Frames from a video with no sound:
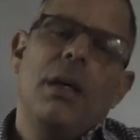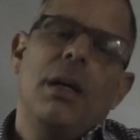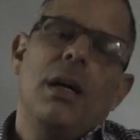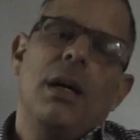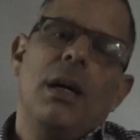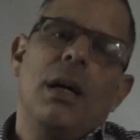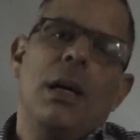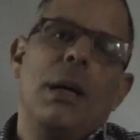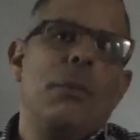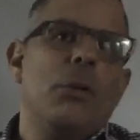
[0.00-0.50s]

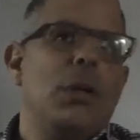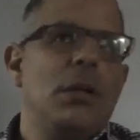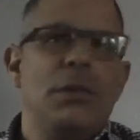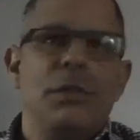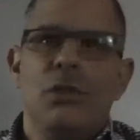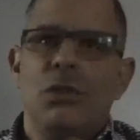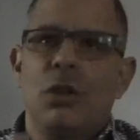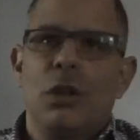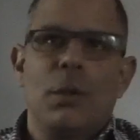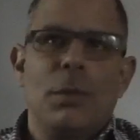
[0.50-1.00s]
And I'm not
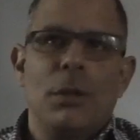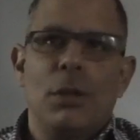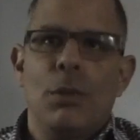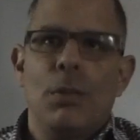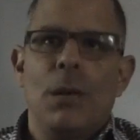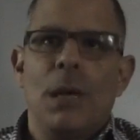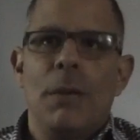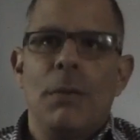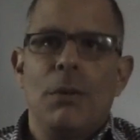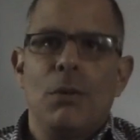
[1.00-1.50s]
even talking about the
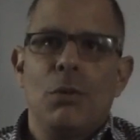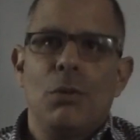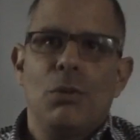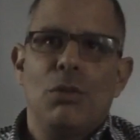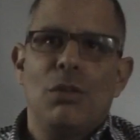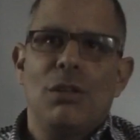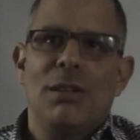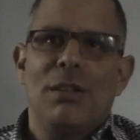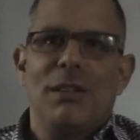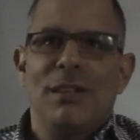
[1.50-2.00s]
payment,
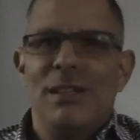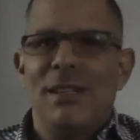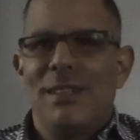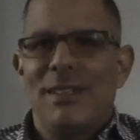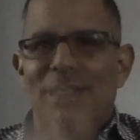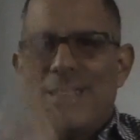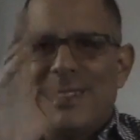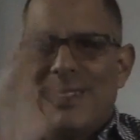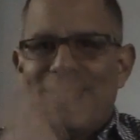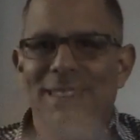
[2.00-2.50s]
which can take
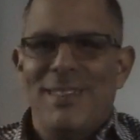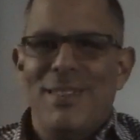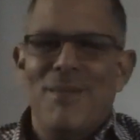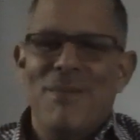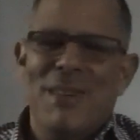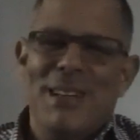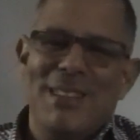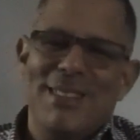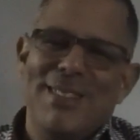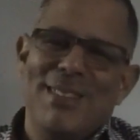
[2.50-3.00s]

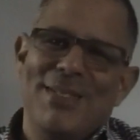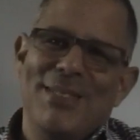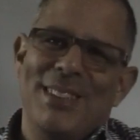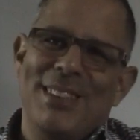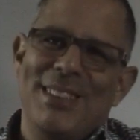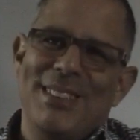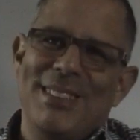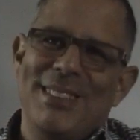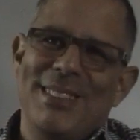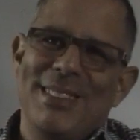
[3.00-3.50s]
months and
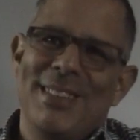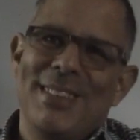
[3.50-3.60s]
months.